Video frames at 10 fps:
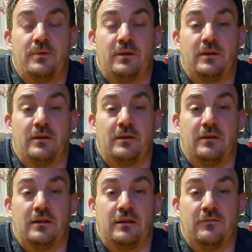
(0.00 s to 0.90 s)

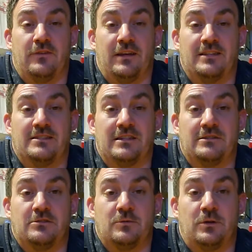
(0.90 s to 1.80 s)
And if I didn't say
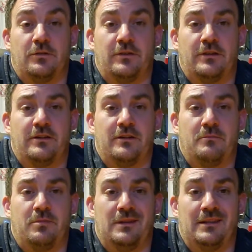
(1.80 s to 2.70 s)
so earlier, I
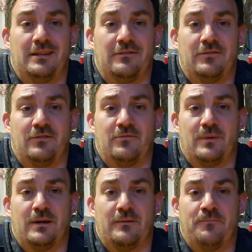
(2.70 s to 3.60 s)
believe if
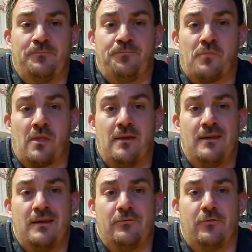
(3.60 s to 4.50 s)
my
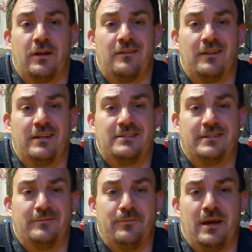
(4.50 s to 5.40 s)
recollection
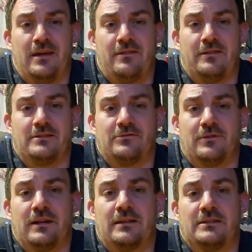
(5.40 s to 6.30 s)
and math is
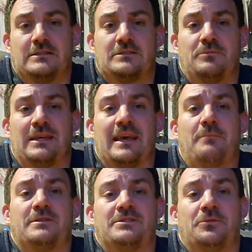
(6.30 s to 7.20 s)
correct, this should be
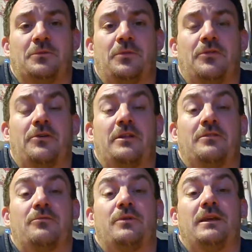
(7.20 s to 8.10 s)
episode
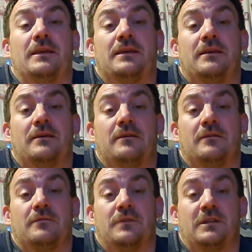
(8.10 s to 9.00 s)
33
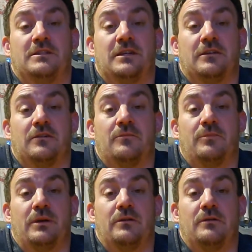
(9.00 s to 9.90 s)
of DJ on
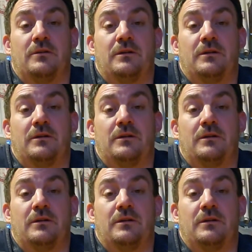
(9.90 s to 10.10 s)
Beer.